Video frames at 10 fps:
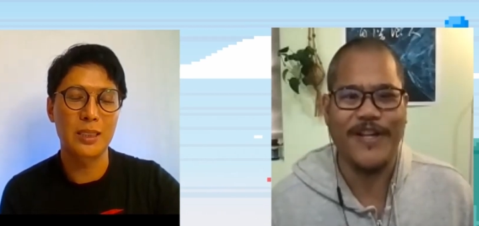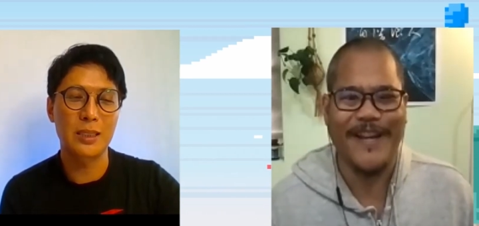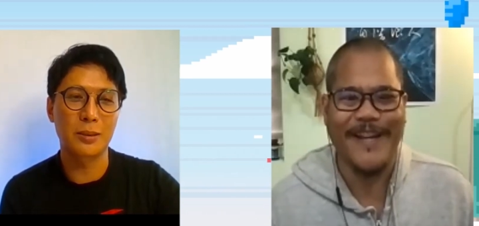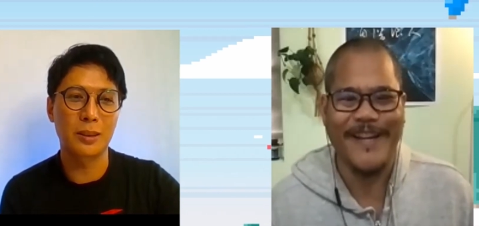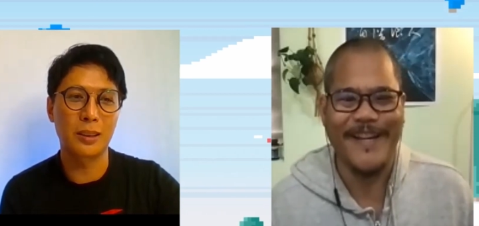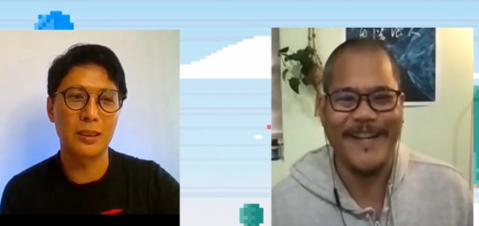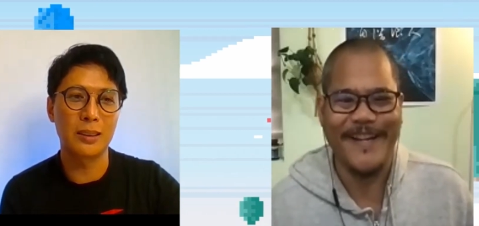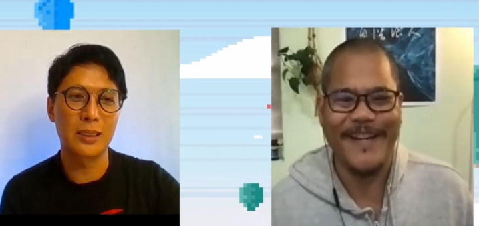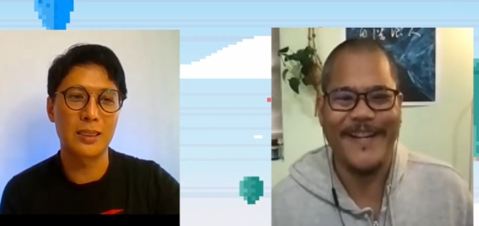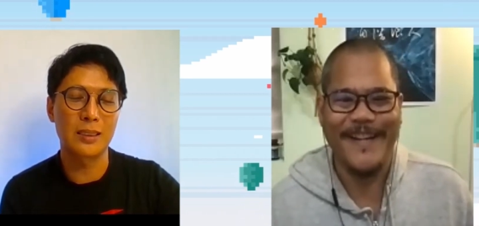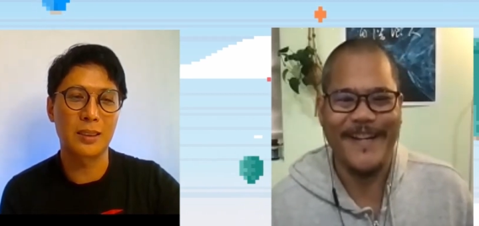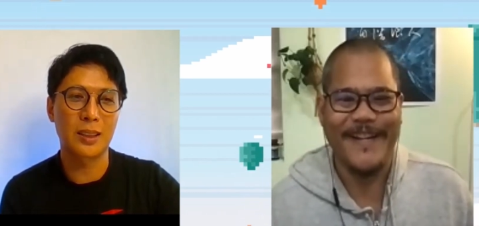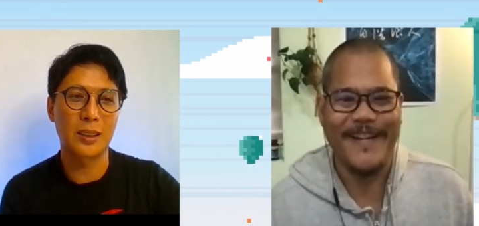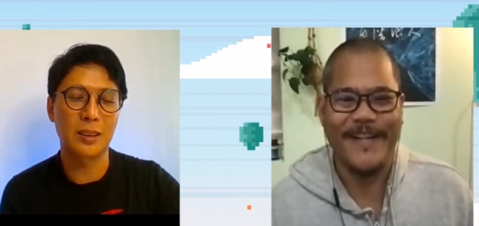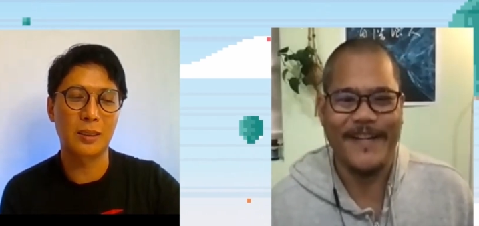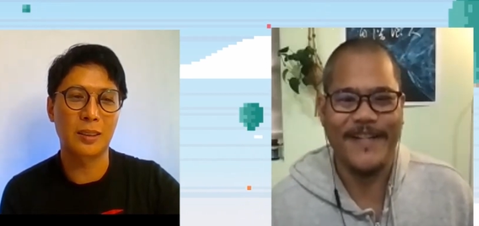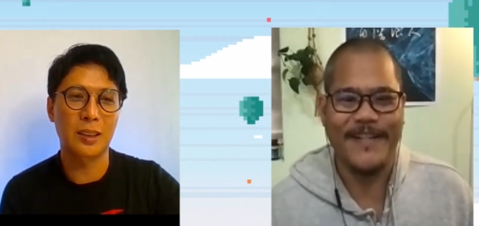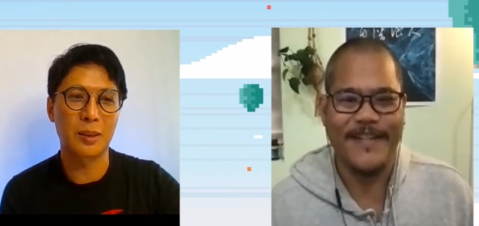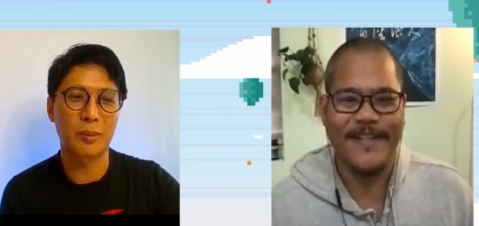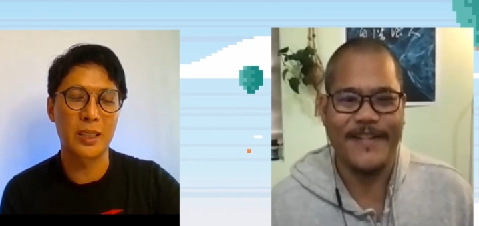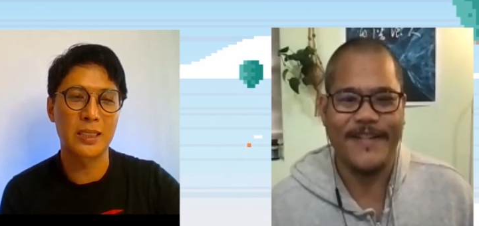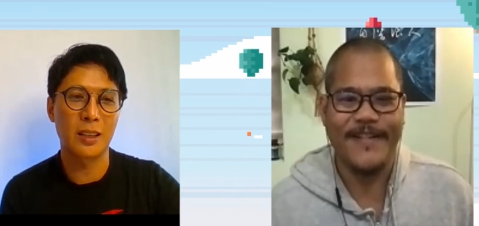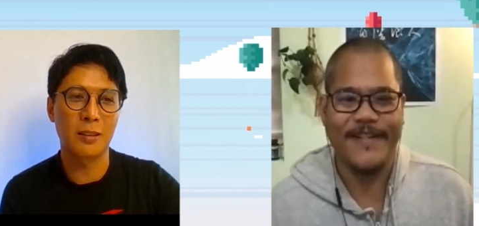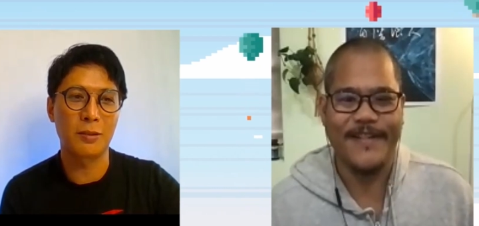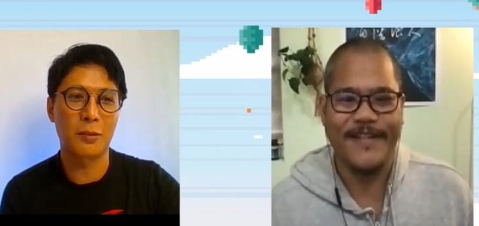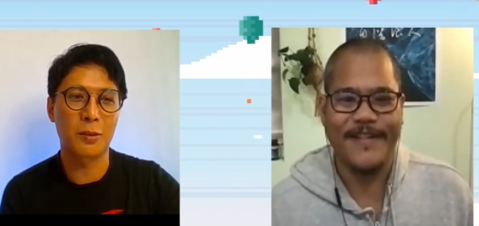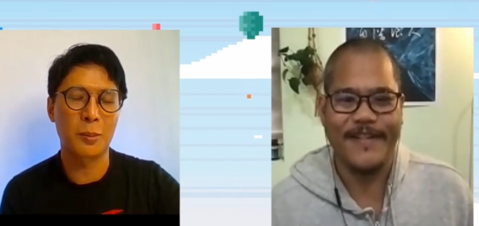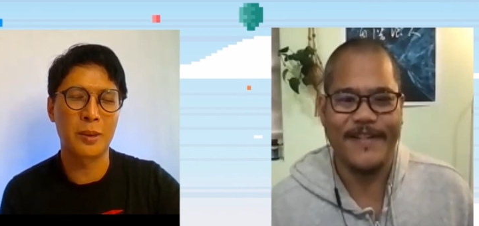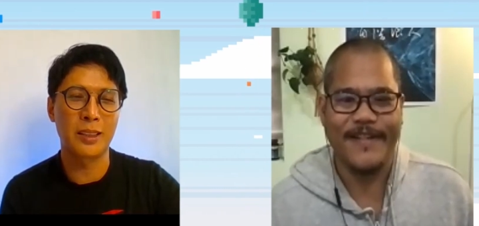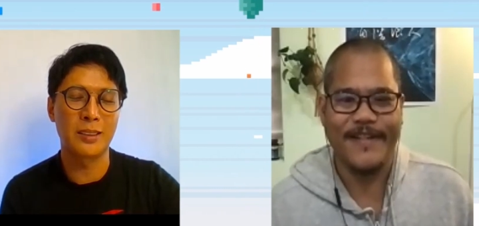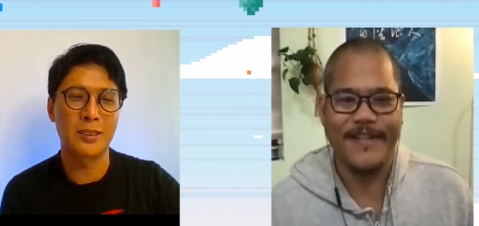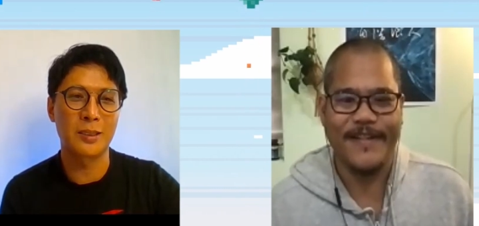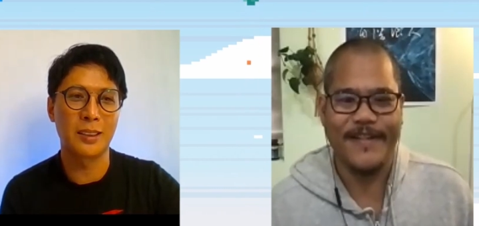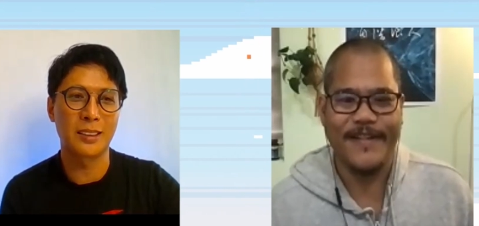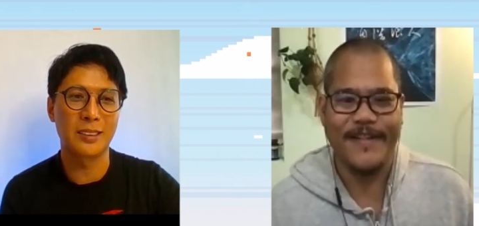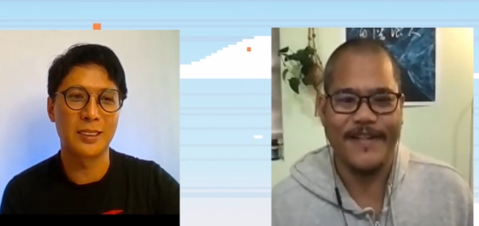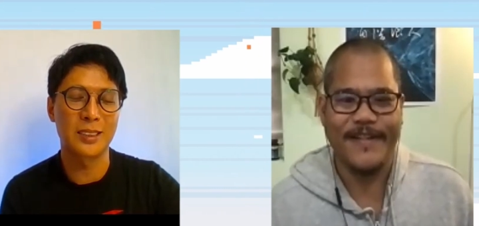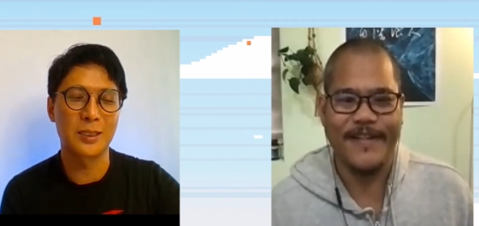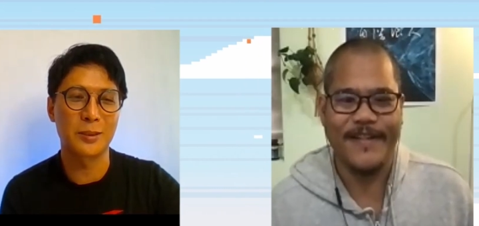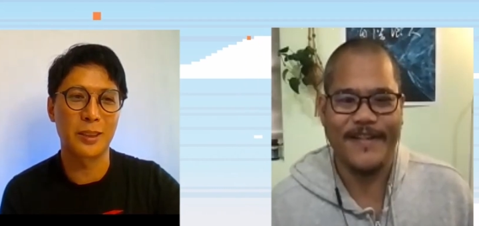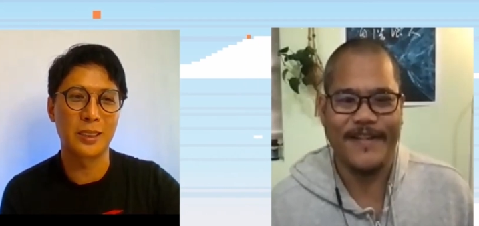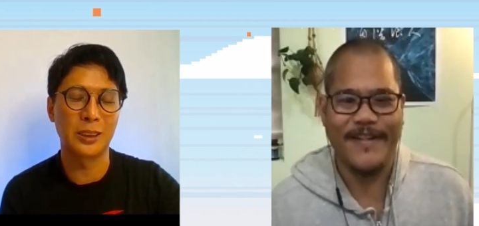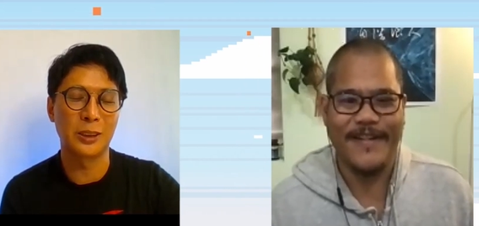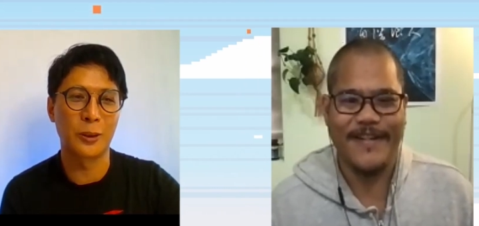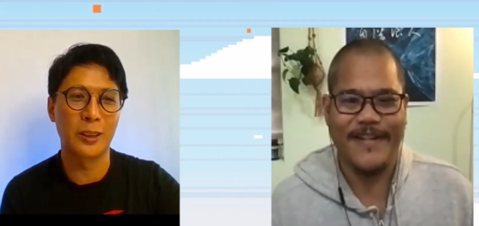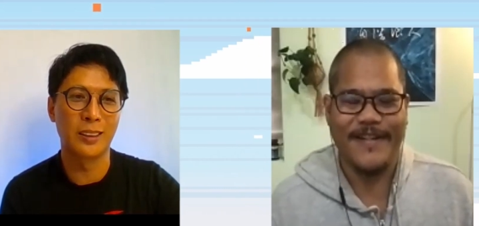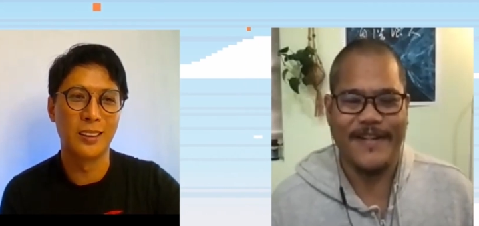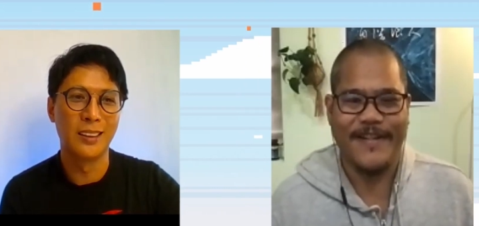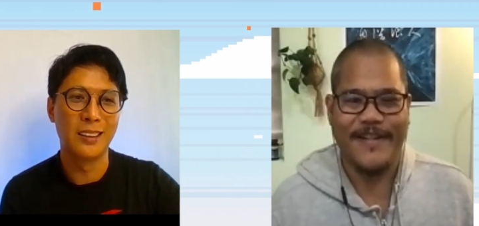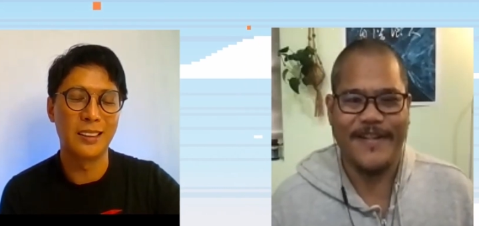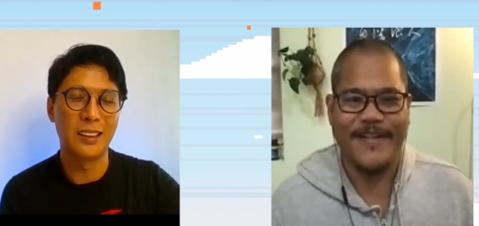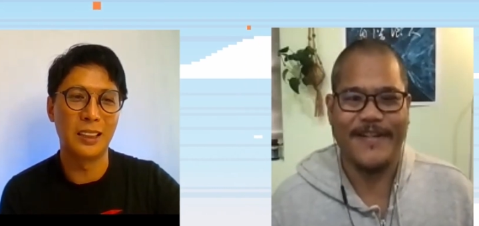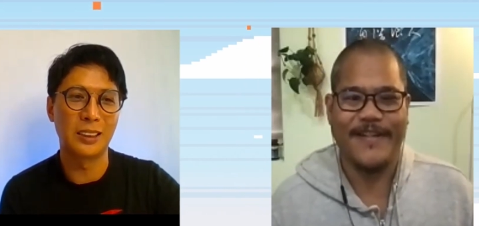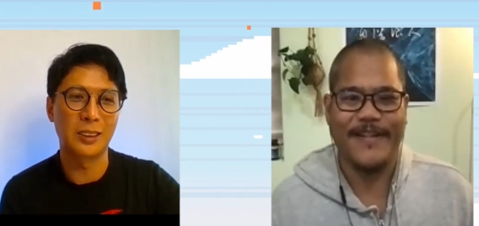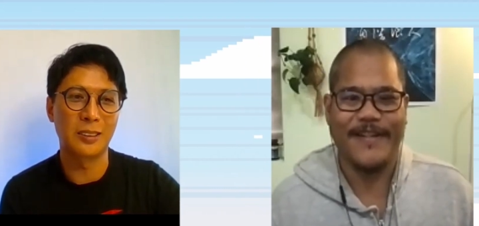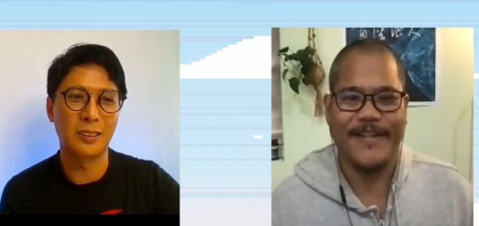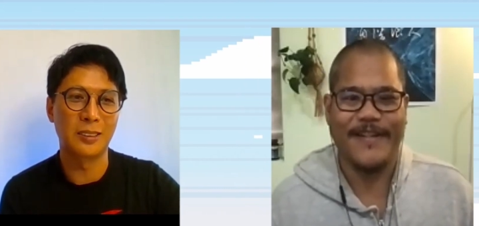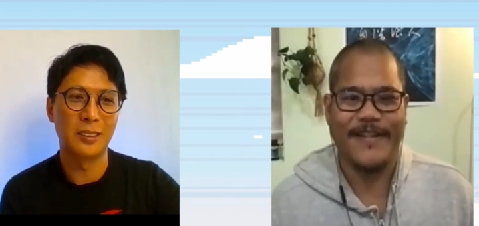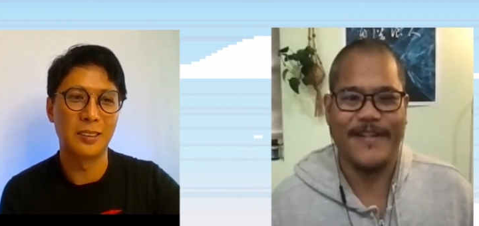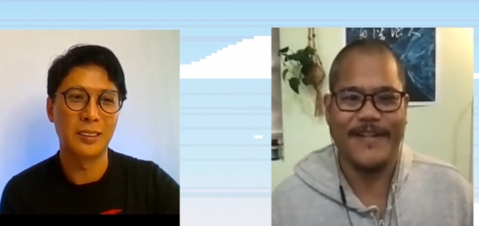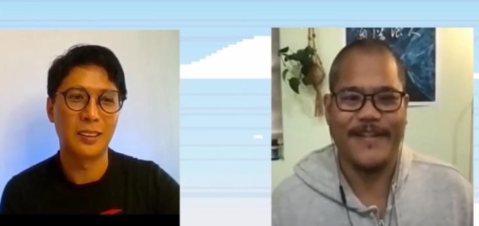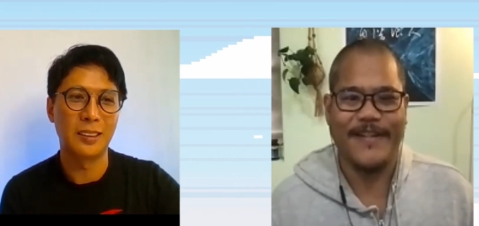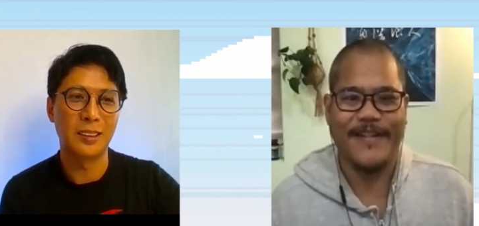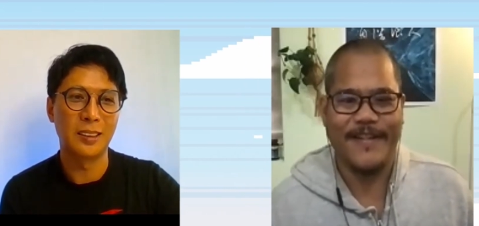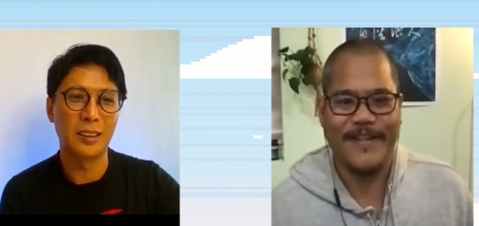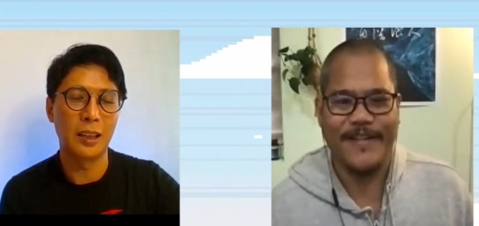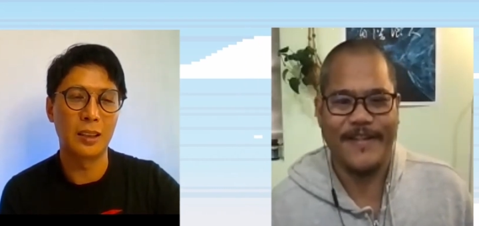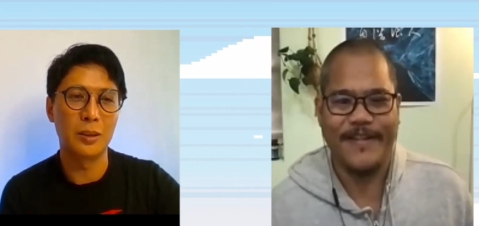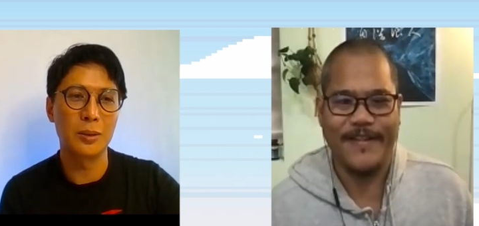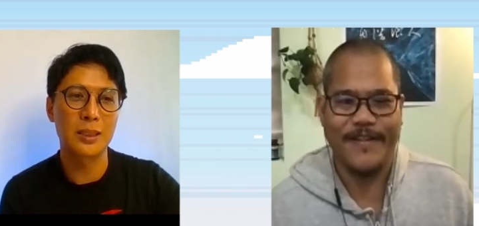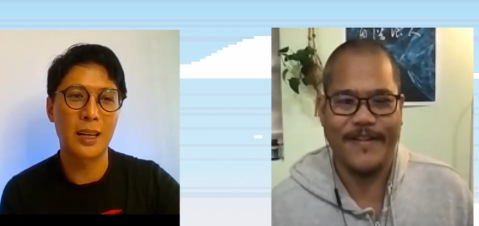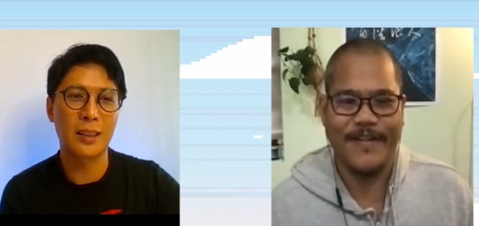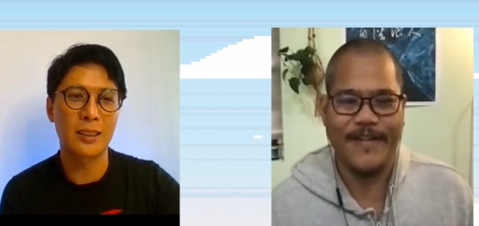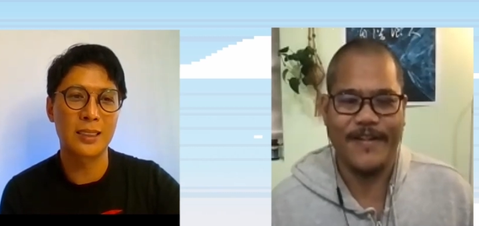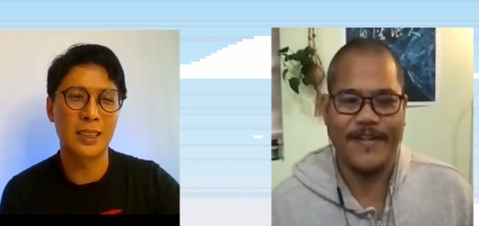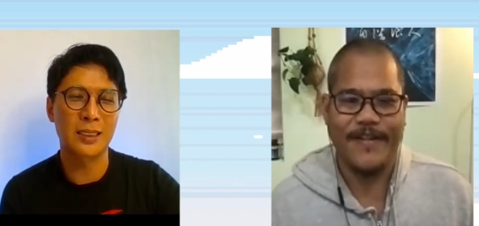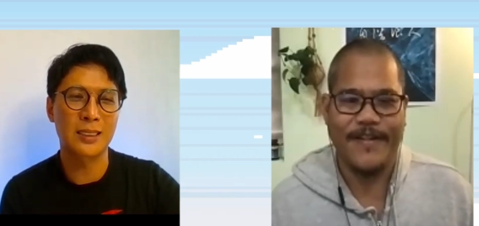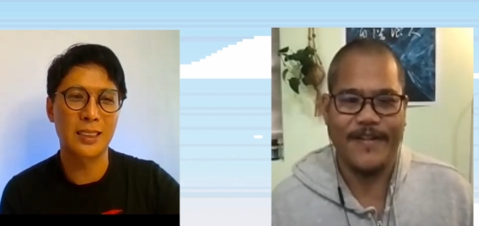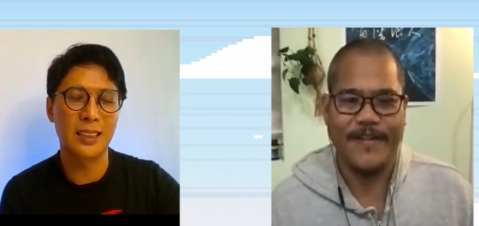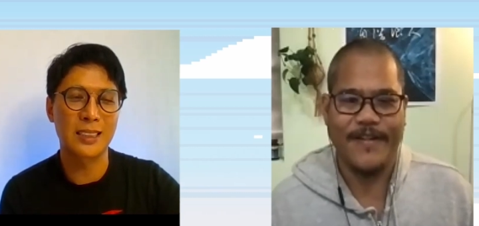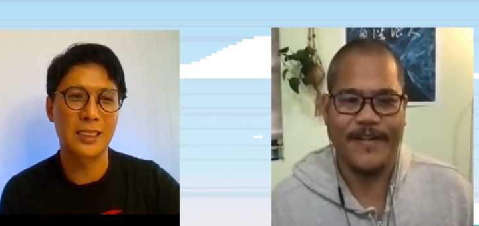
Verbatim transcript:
Speaker 1: just totally just cut myself off from the internet just to enjoy nature and use that on the, yeah.